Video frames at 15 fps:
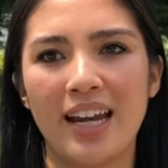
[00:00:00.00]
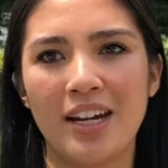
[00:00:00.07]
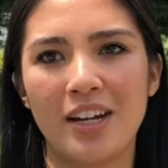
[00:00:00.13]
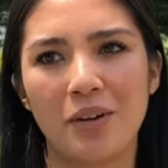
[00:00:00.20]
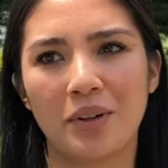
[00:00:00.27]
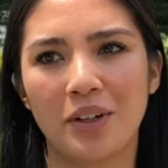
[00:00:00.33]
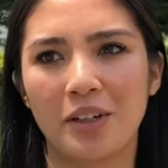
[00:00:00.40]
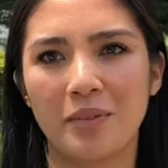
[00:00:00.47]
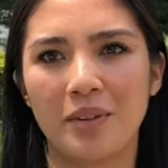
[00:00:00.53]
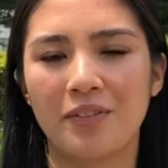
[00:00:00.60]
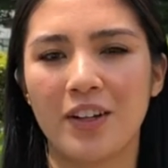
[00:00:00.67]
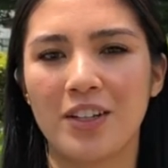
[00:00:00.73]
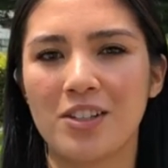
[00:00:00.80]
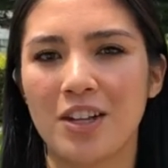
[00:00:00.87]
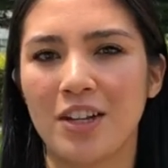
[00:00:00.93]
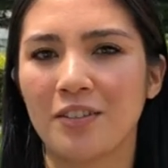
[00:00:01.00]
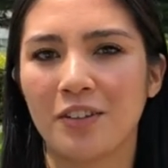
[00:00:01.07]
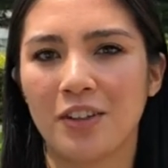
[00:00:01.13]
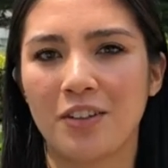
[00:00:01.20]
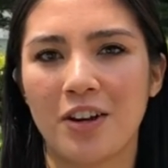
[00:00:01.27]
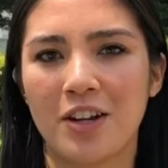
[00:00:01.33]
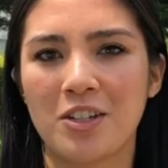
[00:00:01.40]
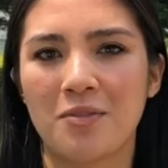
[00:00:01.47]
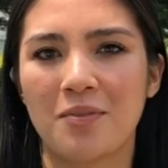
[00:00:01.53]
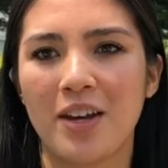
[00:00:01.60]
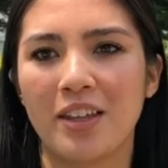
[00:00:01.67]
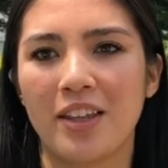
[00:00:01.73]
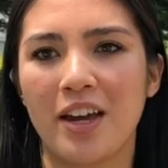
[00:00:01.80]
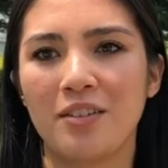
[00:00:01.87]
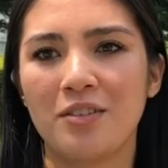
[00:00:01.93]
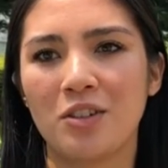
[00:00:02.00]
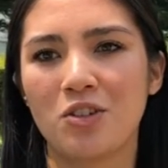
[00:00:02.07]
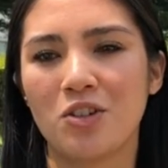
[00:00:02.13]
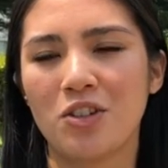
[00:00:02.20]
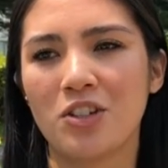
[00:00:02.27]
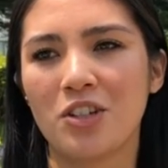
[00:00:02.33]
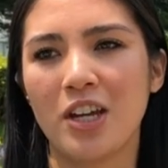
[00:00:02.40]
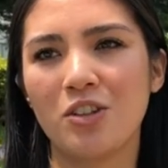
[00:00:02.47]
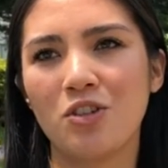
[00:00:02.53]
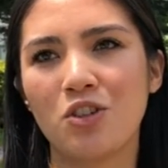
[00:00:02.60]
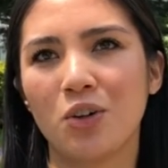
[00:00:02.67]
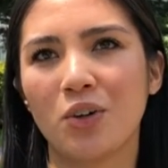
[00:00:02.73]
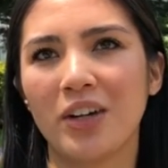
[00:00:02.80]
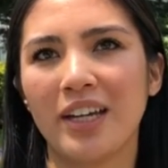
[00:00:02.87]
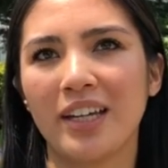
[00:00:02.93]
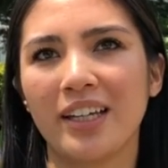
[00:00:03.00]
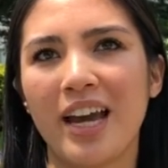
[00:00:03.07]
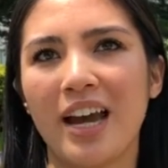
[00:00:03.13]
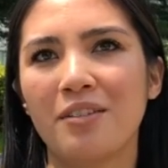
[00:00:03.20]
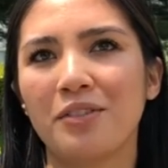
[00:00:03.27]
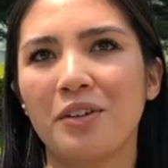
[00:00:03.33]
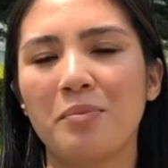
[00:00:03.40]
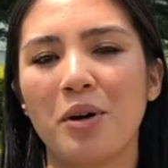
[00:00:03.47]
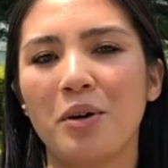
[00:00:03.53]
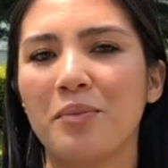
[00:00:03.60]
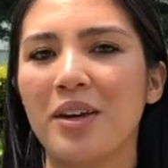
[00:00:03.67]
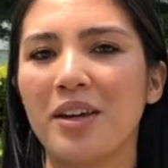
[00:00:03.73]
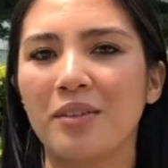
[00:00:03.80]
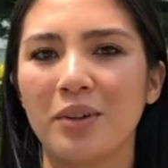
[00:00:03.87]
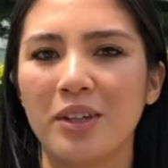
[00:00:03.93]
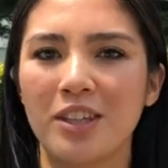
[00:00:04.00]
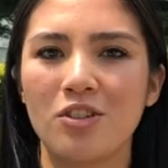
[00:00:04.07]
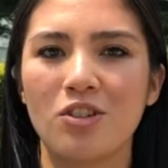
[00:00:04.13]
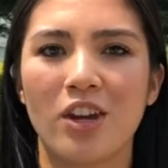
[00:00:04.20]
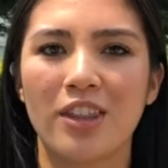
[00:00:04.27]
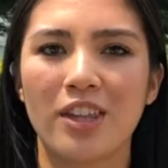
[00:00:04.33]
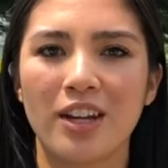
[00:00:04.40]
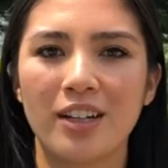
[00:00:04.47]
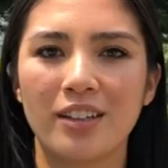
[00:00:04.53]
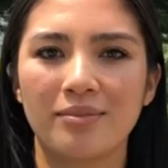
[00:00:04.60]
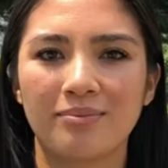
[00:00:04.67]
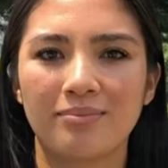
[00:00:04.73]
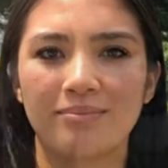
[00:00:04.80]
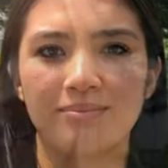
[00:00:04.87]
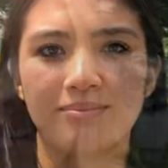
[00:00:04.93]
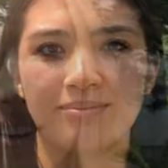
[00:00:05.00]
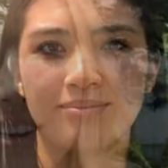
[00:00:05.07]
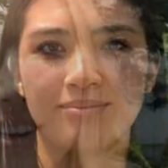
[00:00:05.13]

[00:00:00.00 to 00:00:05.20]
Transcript: and I know we're gonna be friends like for the rest of my life so just enjoying every moment with each other.